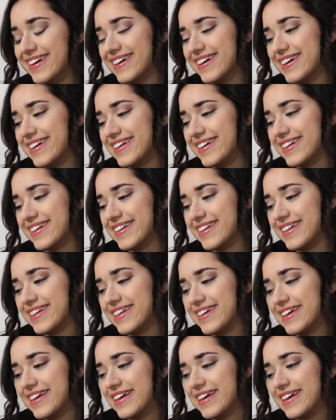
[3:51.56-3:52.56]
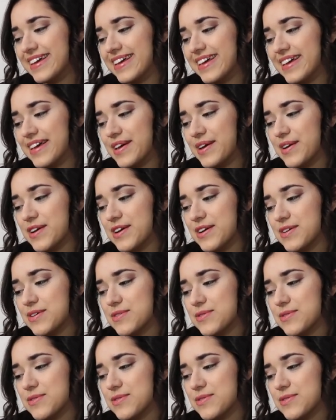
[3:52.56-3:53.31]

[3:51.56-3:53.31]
Nobody speaks.